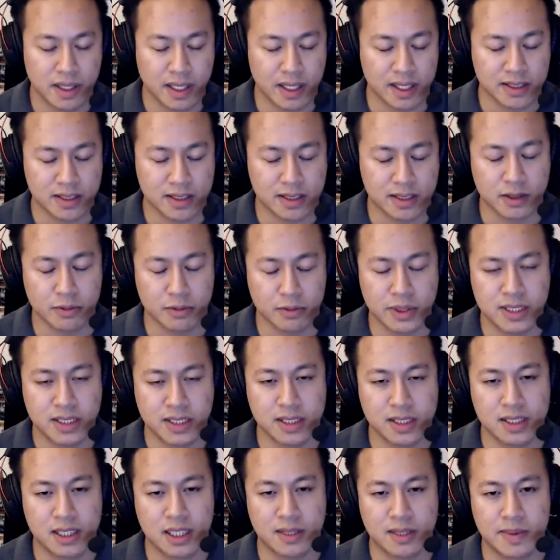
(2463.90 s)
And so we
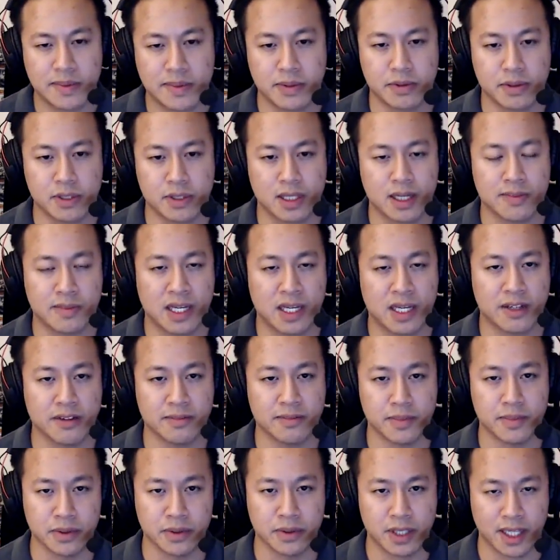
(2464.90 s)
see a lot of people who come out
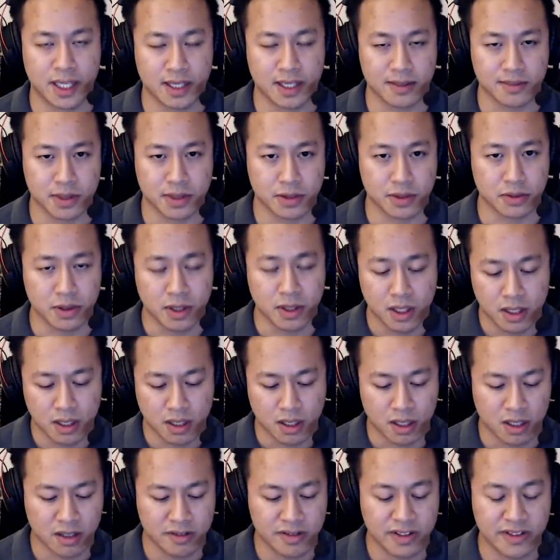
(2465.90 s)
of boot camps who
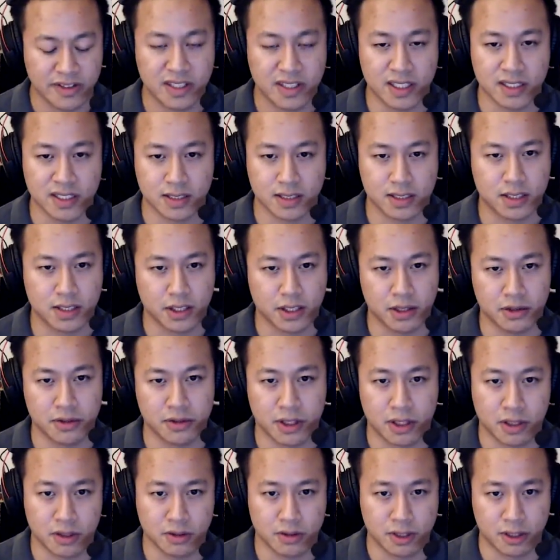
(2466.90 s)
all they've done is
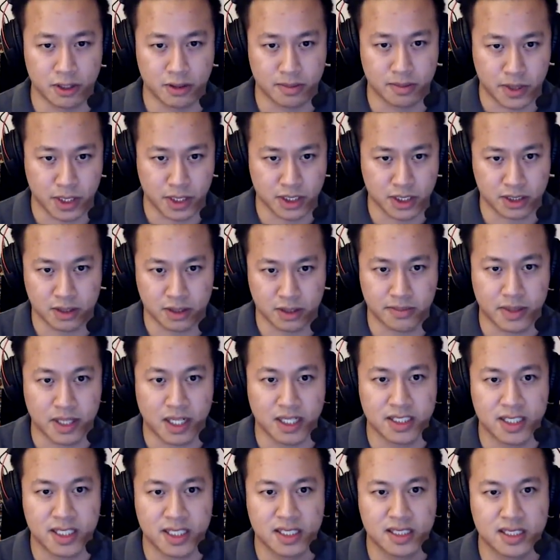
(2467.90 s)
code their own little personal
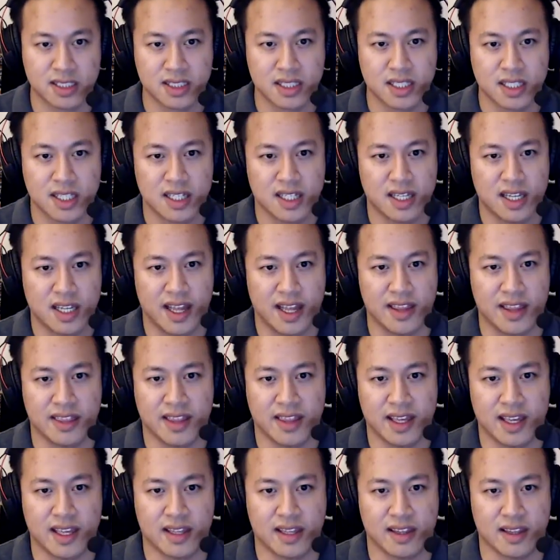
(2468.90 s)
projects,
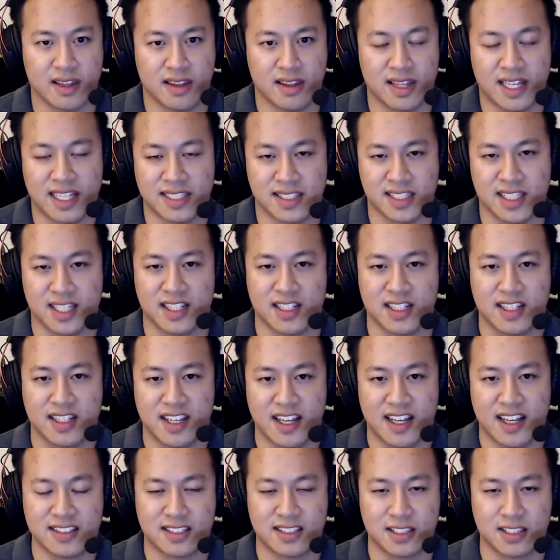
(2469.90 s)
and then that's it.
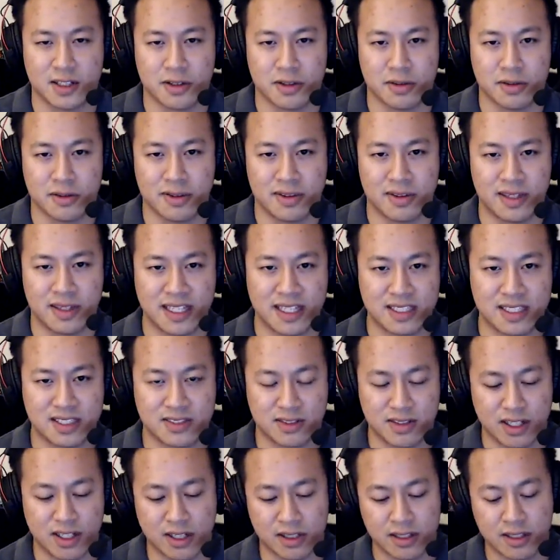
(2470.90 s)
And so
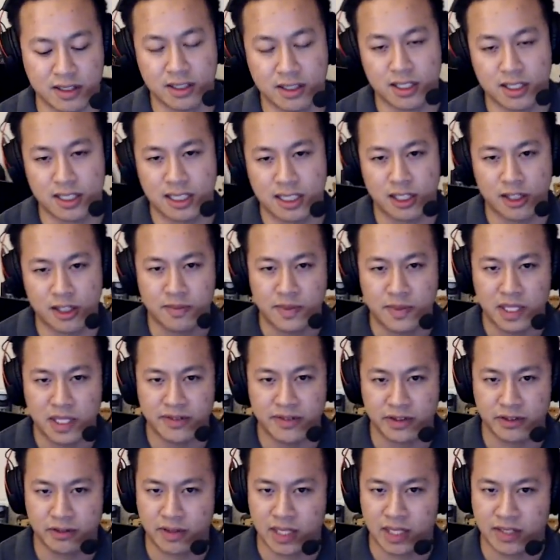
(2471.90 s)
that's a little bit
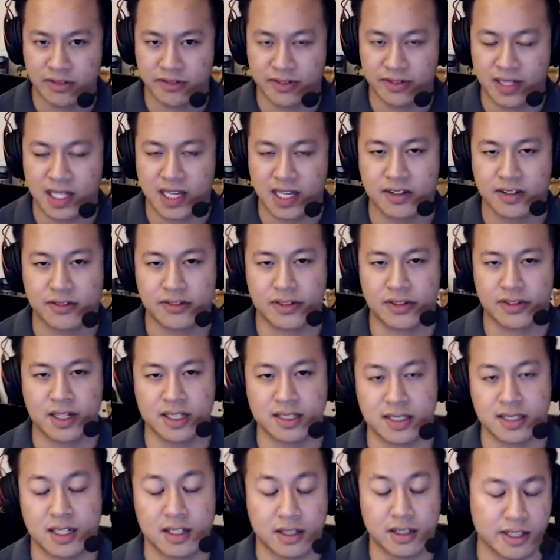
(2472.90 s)
of a red flag for
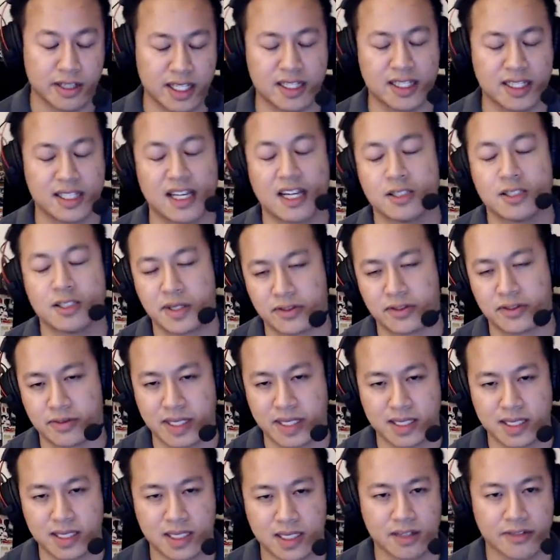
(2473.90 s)
us. I'll speak for
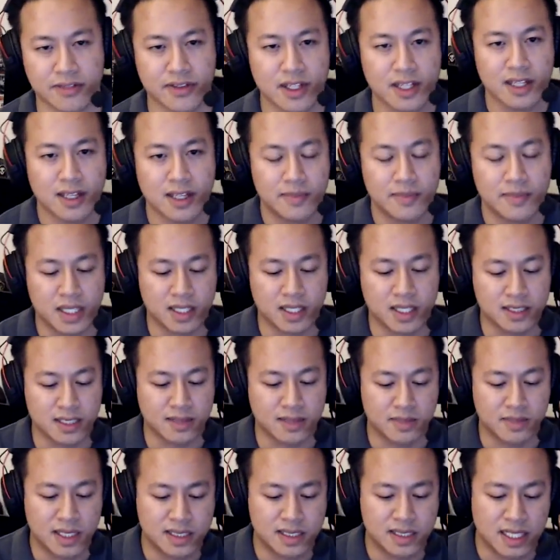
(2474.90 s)
myself, because
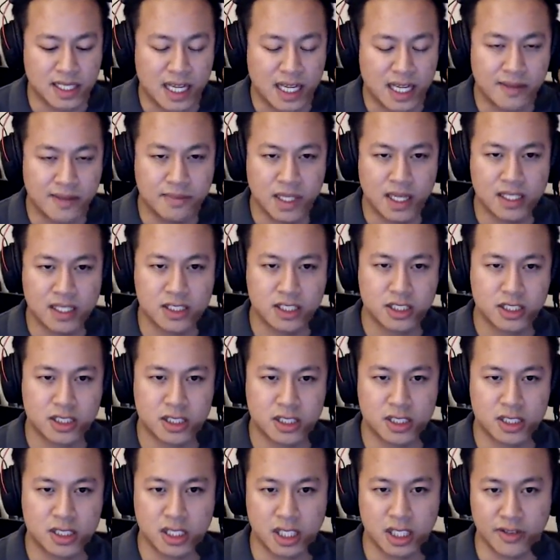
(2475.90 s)
it means that I'm not
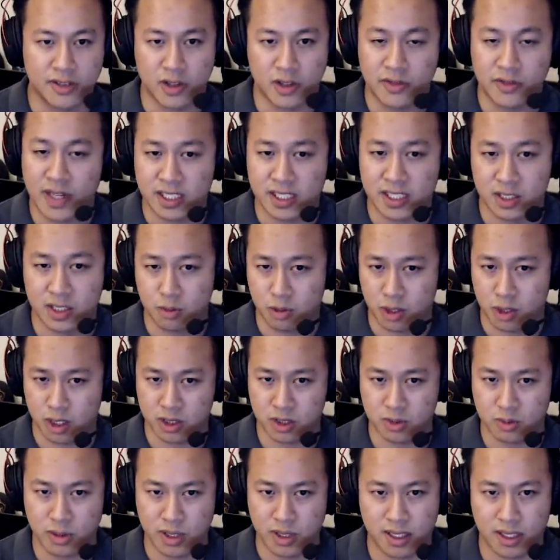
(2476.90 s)
sure if you've actually
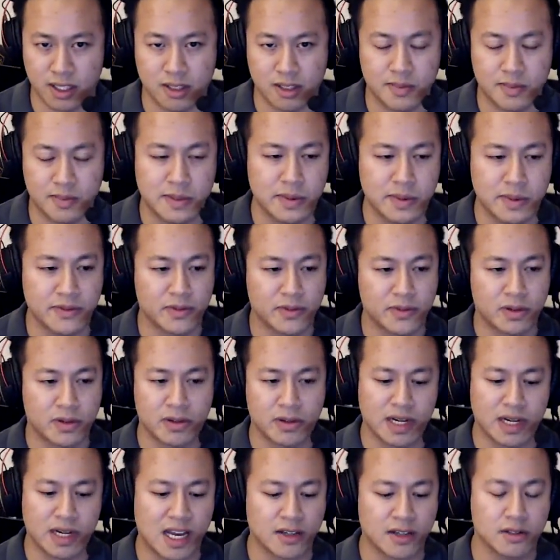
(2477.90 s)
worked with other people
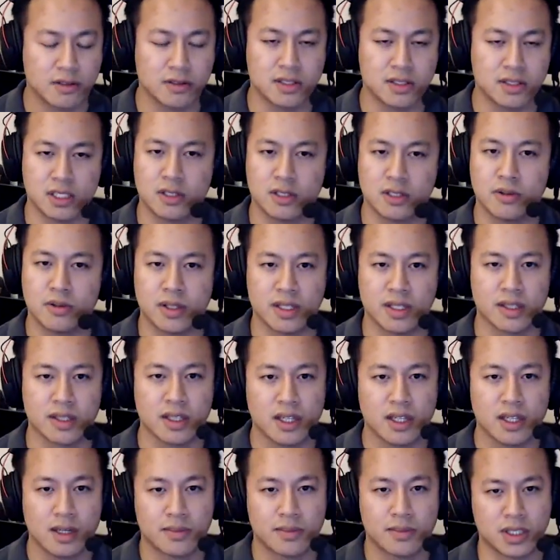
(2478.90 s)
before or how you deal with
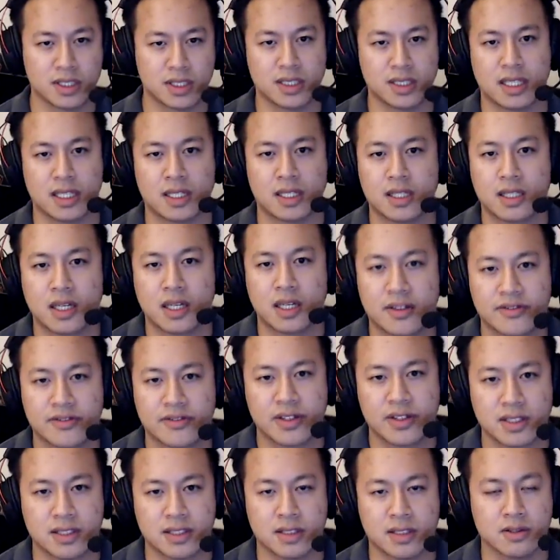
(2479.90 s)
personality
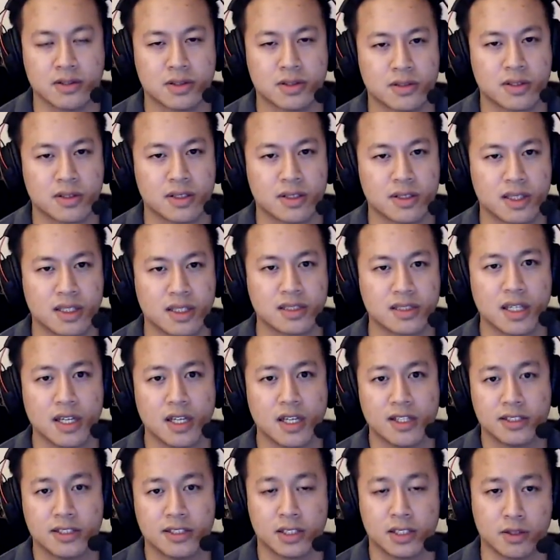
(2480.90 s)
conflict and those sort of things.
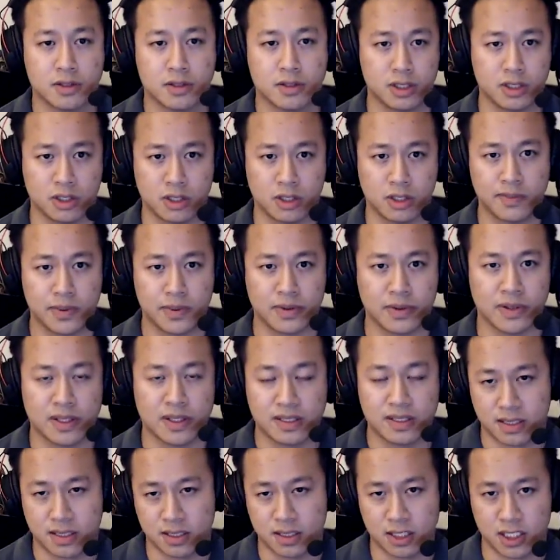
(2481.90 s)
So to your
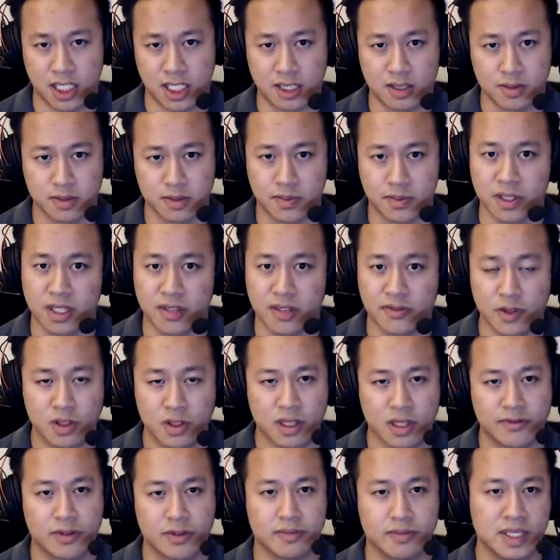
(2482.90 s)
point, to Jacob's point, if you
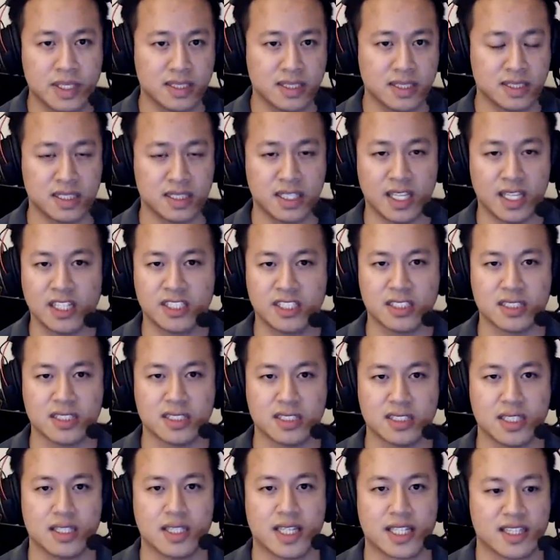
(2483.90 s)
come from business and
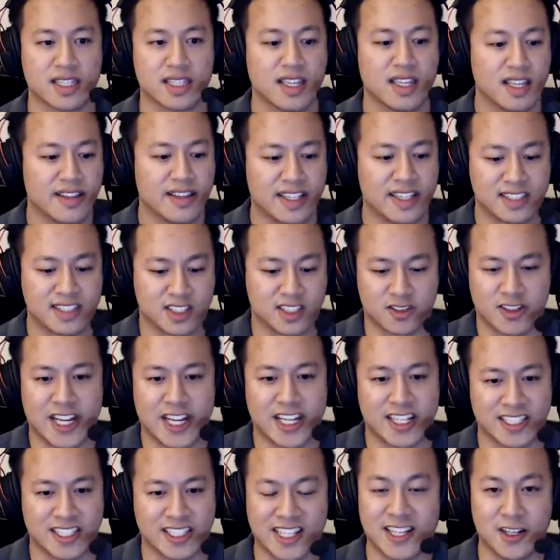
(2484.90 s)
agency, like that's
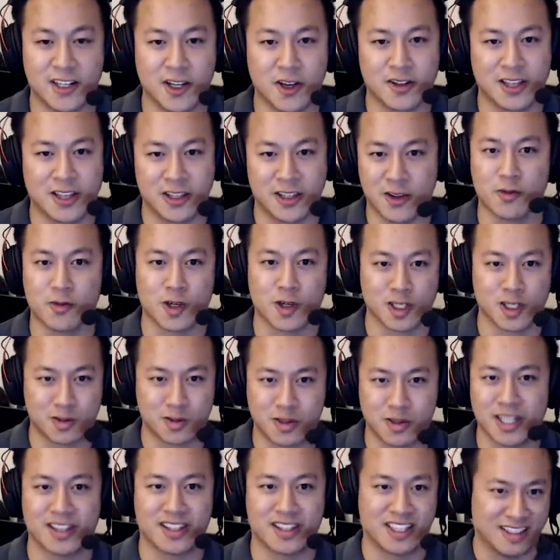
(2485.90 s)
great because I know that you've
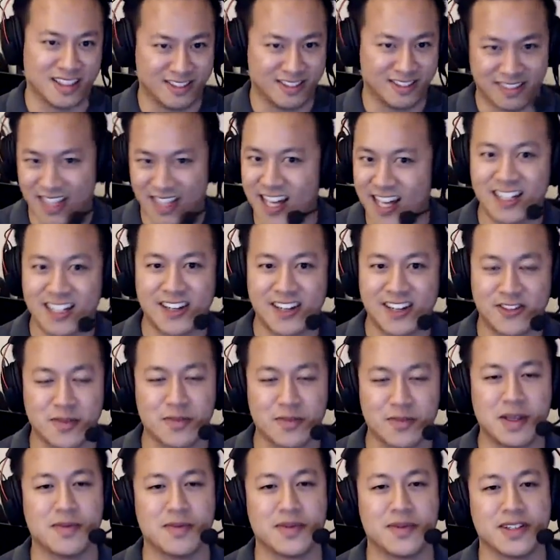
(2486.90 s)
worked with a lot of
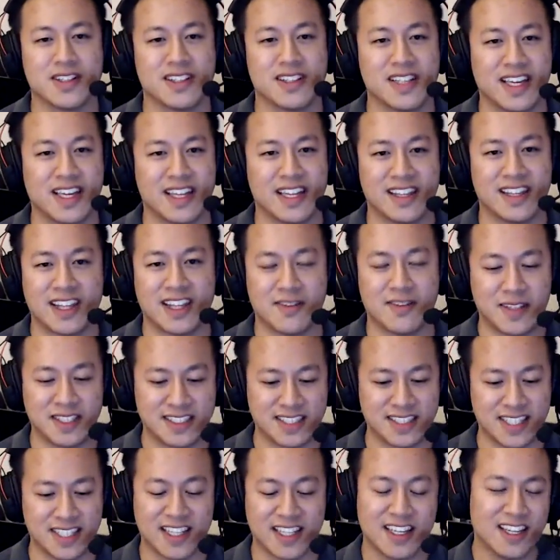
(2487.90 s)
different people, and that
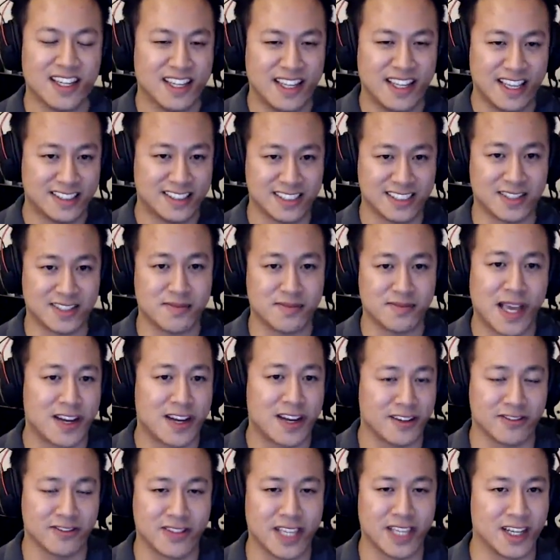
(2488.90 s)
means that it's just a
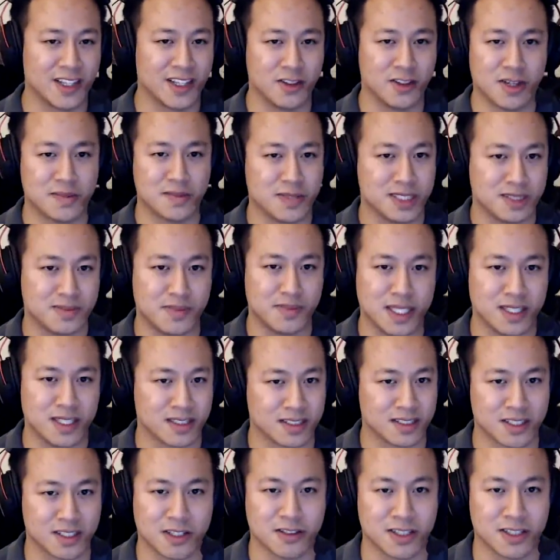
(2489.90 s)
matter of getting you up to speed
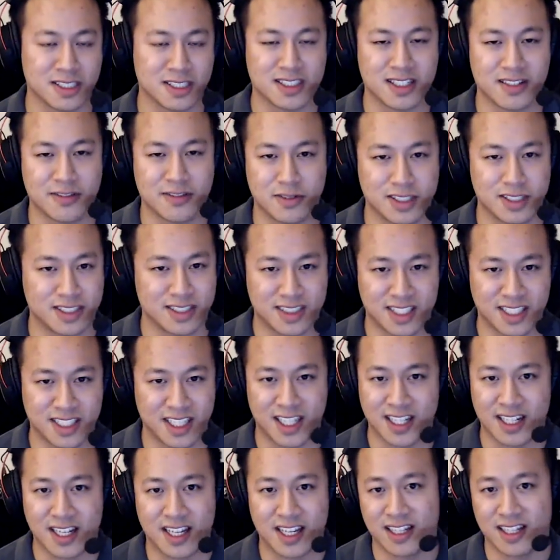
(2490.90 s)
on coding stuff, which is
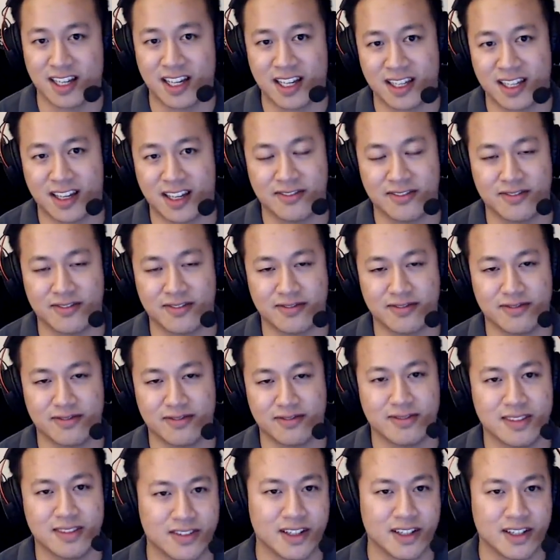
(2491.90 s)
again I
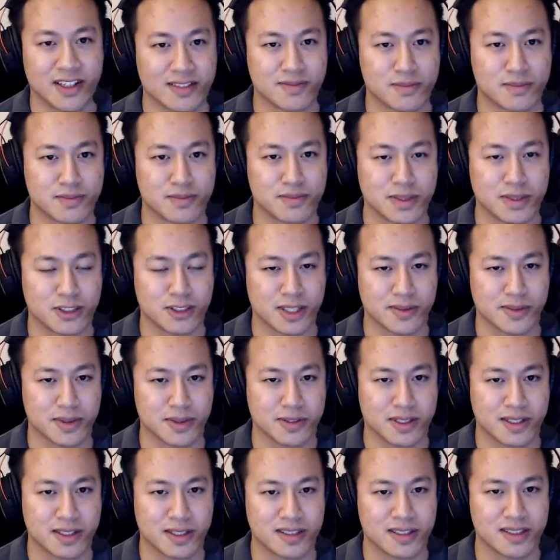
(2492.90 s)
have never any
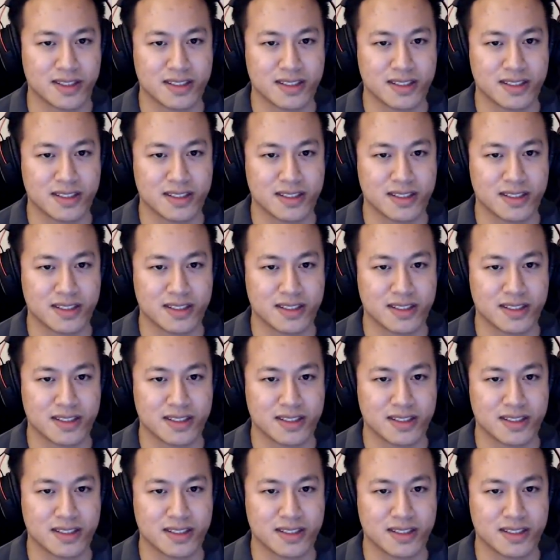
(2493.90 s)
trouble with.